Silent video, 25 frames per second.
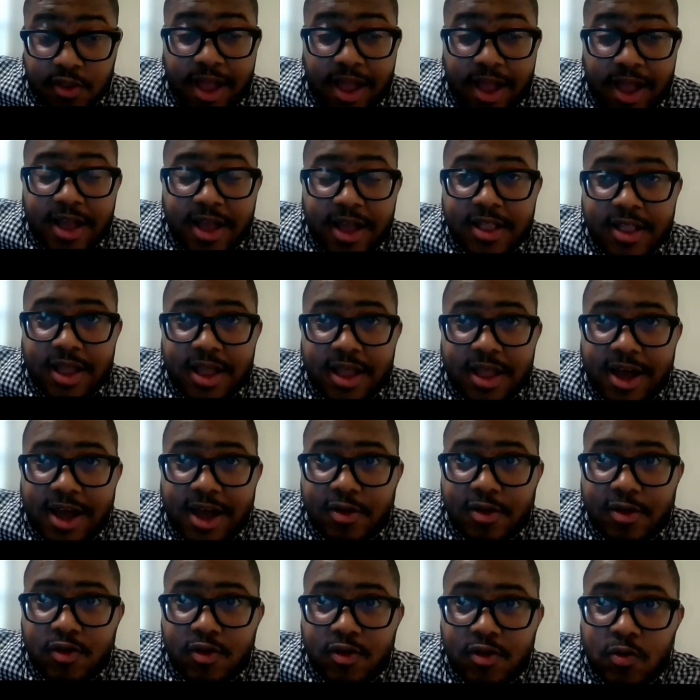and
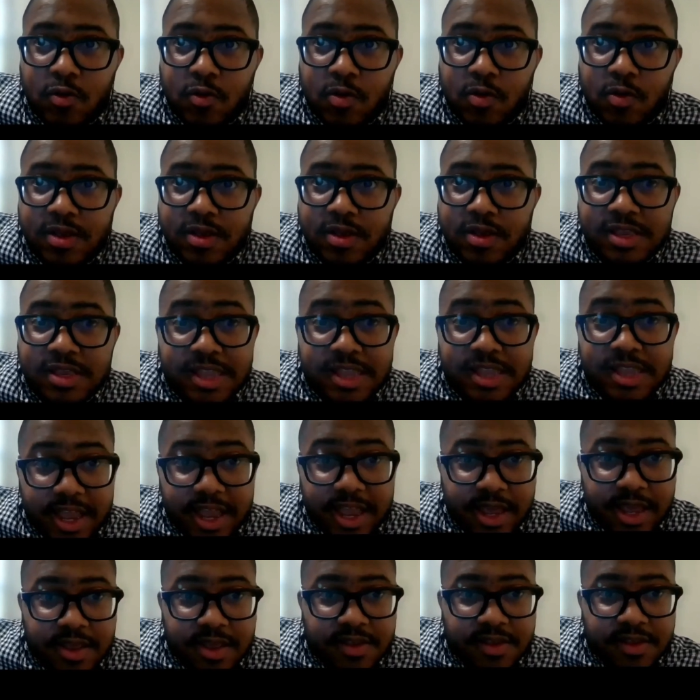how do you
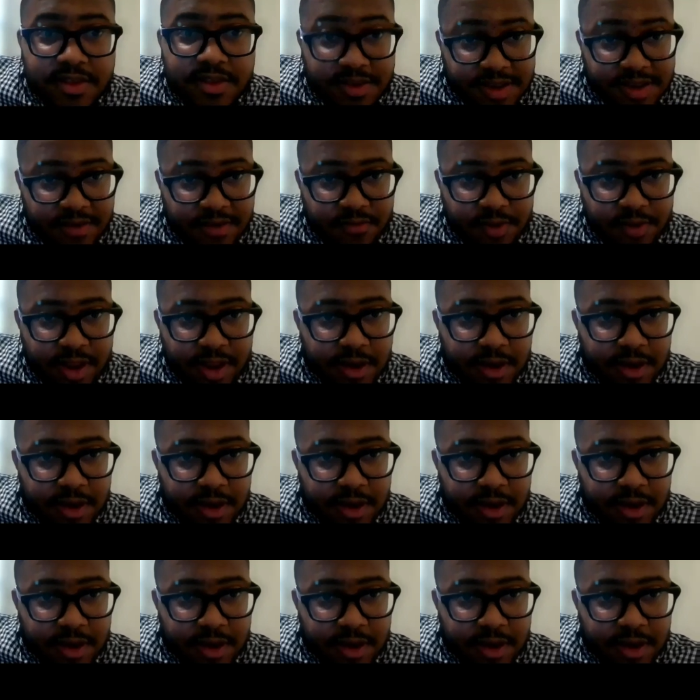stay successful?